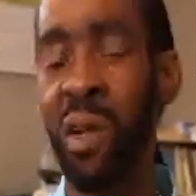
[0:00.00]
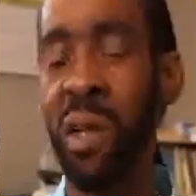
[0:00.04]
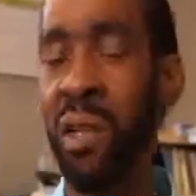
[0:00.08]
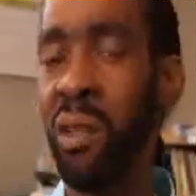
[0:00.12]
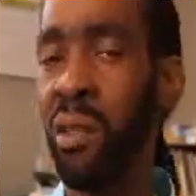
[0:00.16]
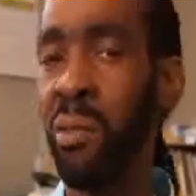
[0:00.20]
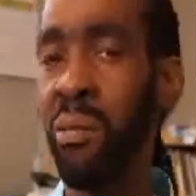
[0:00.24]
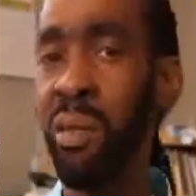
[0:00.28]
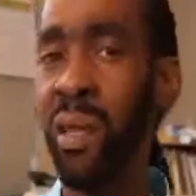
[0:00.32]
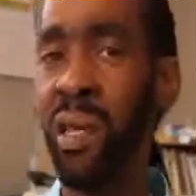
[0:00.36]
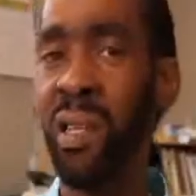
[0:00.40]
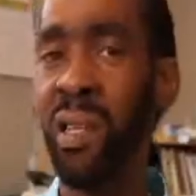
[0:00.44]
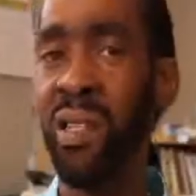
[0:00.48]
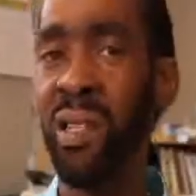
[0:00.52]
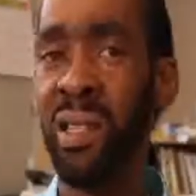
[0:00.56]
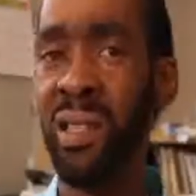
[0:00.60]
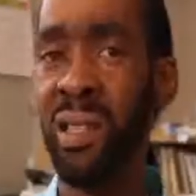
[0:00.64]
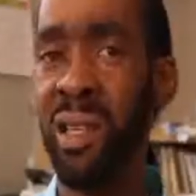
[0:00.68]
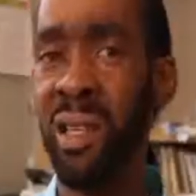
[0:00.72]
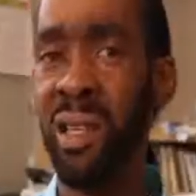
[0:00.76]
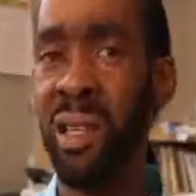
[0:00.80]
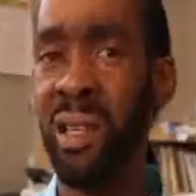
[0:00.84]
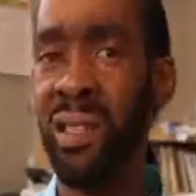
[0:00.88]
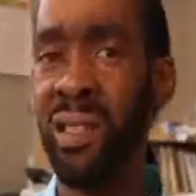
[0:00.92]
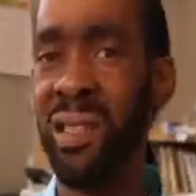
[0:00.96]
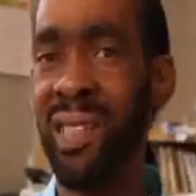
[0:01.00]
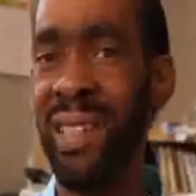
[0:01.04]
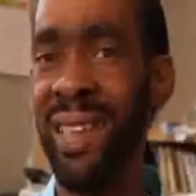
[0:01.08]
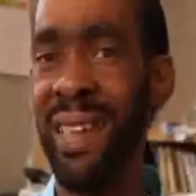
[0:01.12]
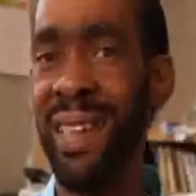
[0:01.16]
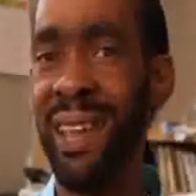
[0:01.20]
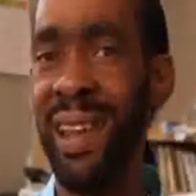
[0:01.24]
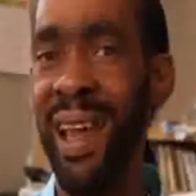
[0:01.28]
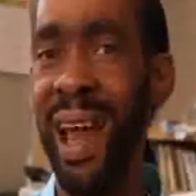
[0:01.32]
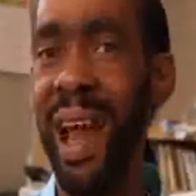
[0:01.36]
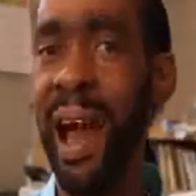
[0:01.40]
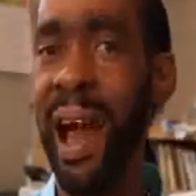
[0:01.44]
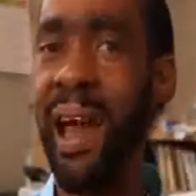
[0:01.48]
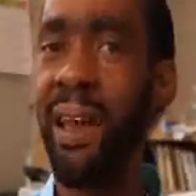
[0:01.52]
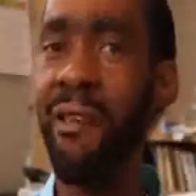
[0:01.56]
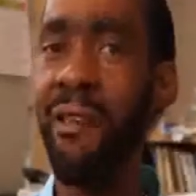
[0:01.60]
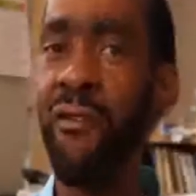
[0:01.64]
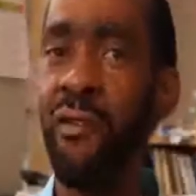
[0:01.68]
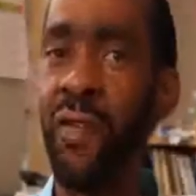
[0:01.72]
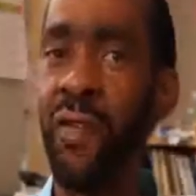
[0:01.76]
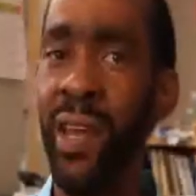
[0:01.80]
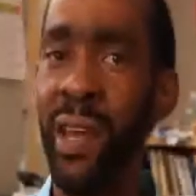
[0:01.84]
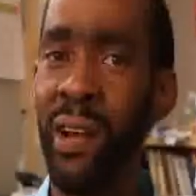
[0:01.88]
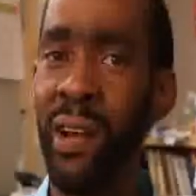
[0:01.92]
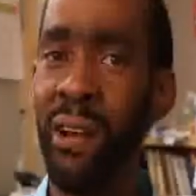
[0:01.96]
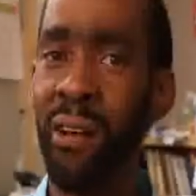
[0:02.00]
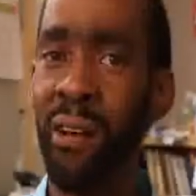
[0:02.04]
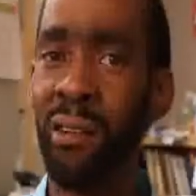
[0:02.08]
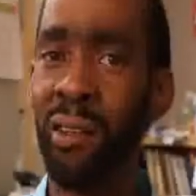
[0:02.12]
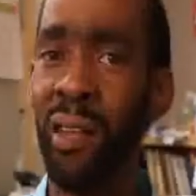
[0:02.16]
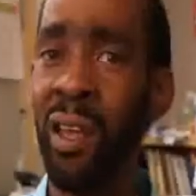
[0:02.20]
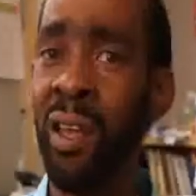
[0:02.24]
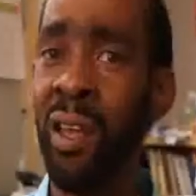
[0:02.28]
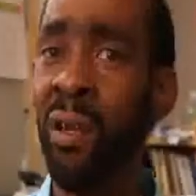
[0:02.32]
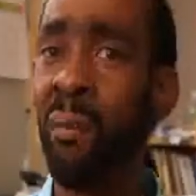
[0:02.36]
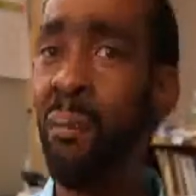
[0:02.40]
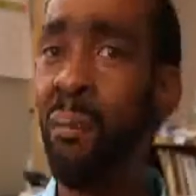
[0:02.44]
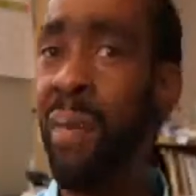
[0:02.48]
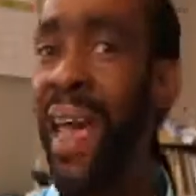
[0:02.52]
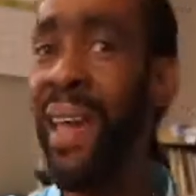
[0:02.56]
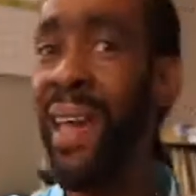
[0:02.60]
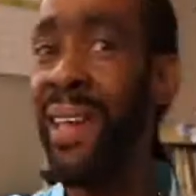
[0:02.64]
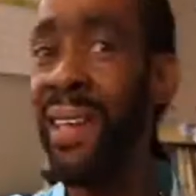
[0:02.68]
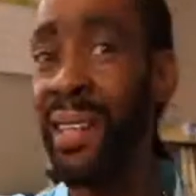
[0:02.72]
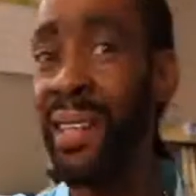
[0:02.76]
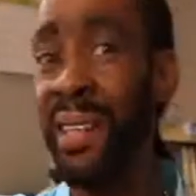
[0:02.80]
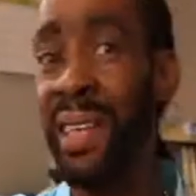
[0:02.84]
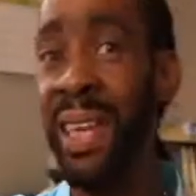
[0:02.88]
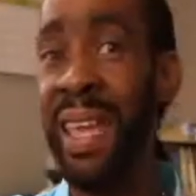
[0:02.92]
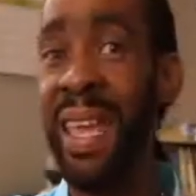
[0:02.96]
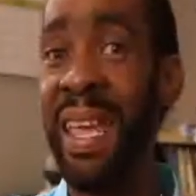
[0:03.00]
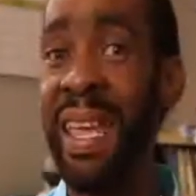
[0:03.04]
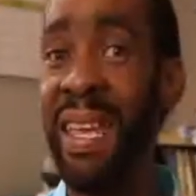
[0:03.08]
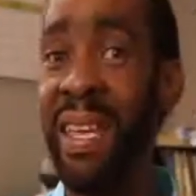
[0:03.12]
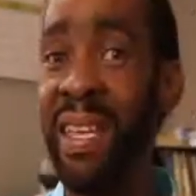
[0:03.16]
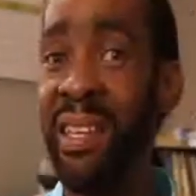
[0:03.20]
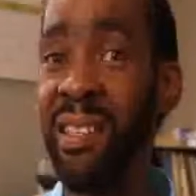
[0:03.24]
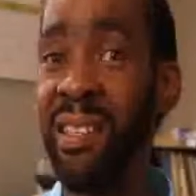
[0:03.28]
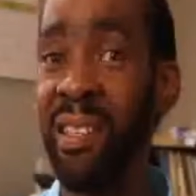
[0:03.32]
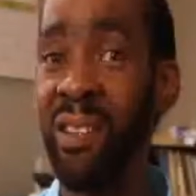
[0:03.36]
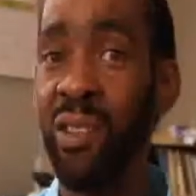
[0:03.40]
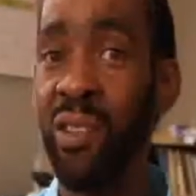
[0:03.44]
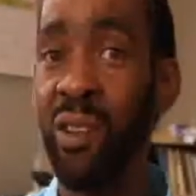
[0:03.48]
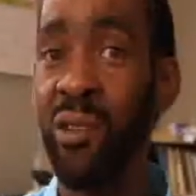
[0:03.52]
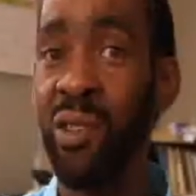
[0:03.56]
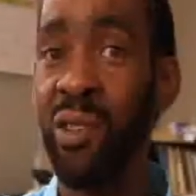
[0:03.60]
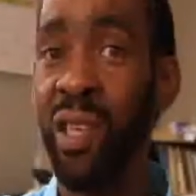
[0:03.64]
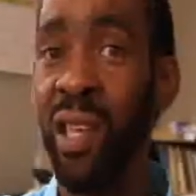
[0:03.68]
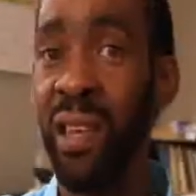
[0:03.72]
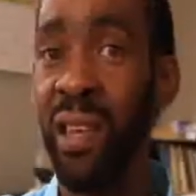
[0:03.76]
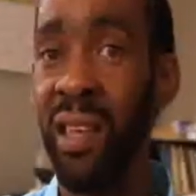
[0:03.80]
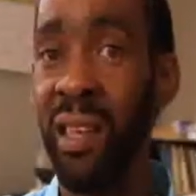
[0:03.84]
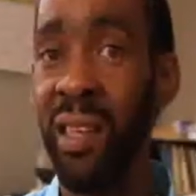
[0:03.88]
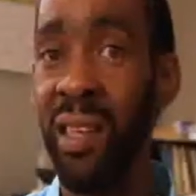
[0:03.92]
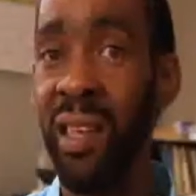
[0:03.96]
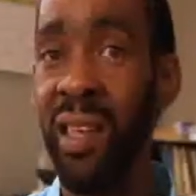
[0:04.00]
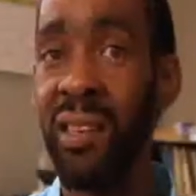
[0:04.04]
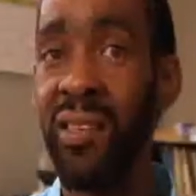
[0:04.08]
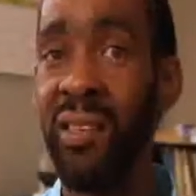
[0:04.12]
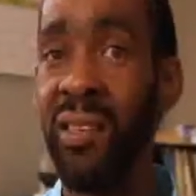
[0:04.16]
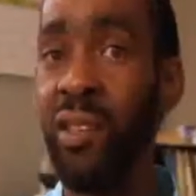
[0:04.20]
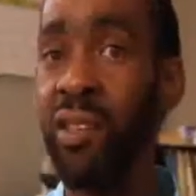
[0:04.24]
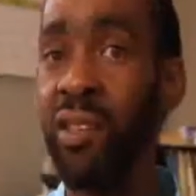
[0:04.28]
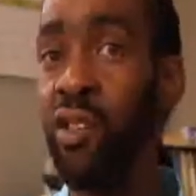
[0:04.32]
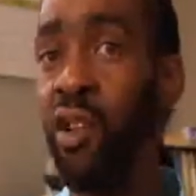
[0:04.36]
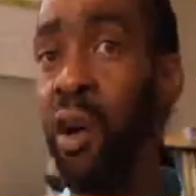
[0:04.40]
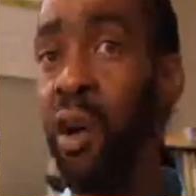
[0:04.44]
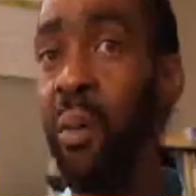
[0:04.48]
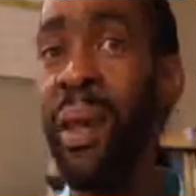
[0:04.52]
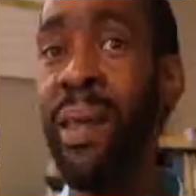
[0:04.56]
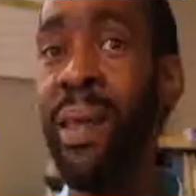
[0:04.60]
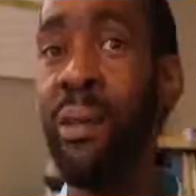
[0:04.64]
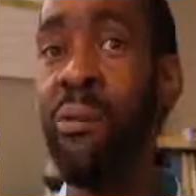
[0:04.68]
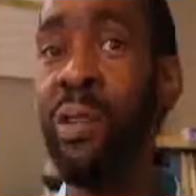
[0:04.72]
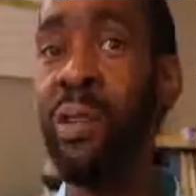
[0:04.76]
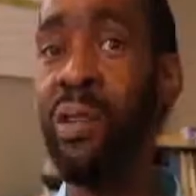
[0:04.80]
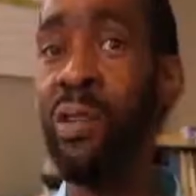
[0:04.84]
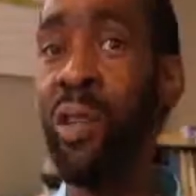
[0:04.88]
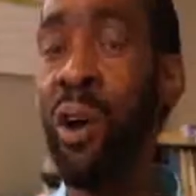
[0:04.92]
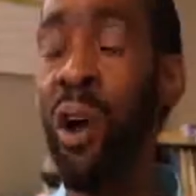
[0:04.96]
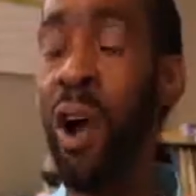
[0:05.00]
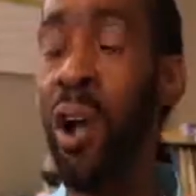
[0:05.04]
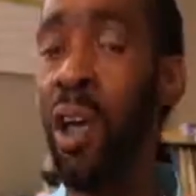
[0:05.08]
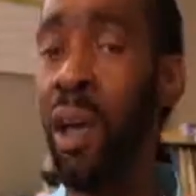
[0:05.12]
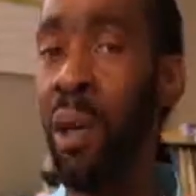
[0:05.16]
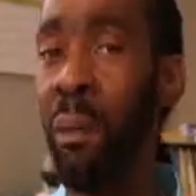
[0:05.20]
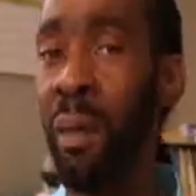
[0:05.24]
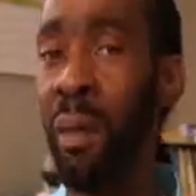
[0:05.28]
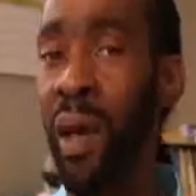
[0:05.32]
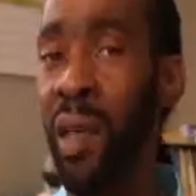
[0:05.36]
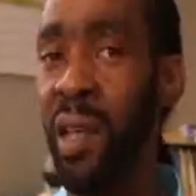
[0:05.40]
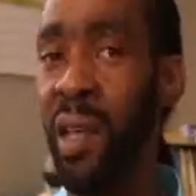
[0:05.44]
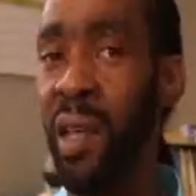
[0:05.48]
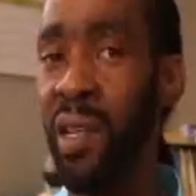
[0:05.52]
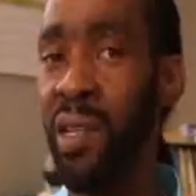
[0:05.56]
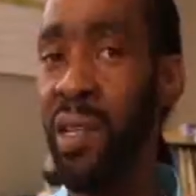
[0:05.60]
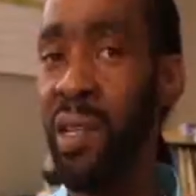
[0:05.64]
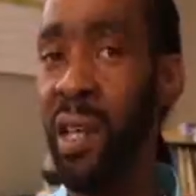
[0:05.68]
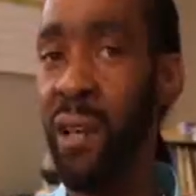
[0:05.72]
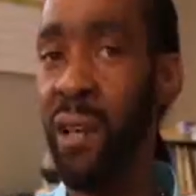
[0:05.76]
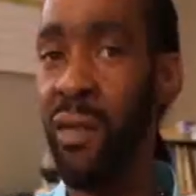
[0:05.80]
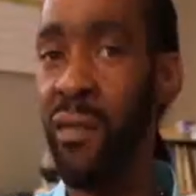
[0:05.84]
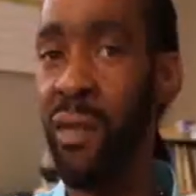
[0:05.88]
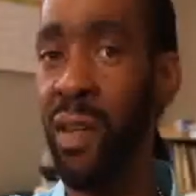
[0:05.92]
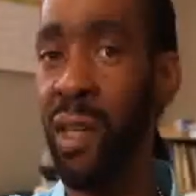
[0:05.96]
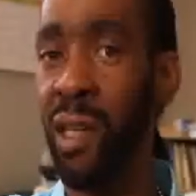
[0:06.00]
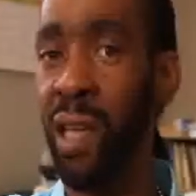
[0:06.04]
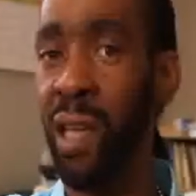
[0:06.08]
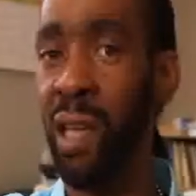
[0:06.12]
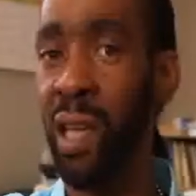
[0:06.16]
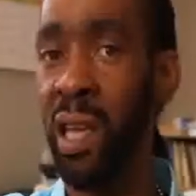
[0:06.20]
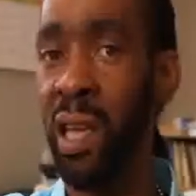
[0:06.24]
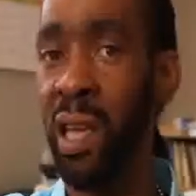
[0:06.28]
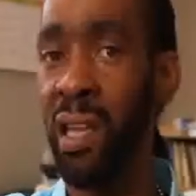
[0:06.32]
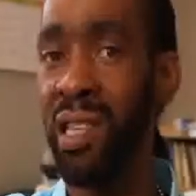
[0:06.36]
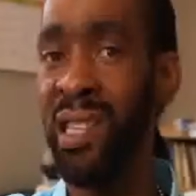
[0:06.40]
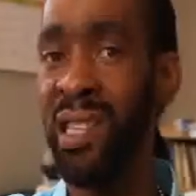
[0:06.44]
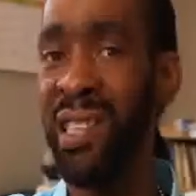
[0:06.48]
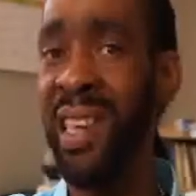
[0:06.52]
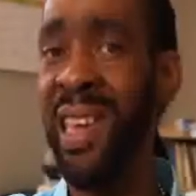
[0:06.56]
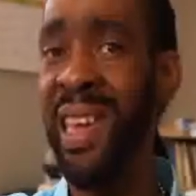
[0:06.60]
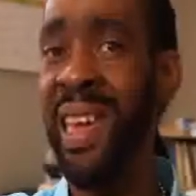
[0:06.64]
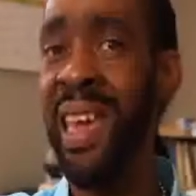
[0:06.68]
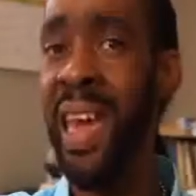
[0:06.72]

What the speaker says: of the biggest things that I found back in the 80s and those kind of things is nobody was talking about HIV and AIDS.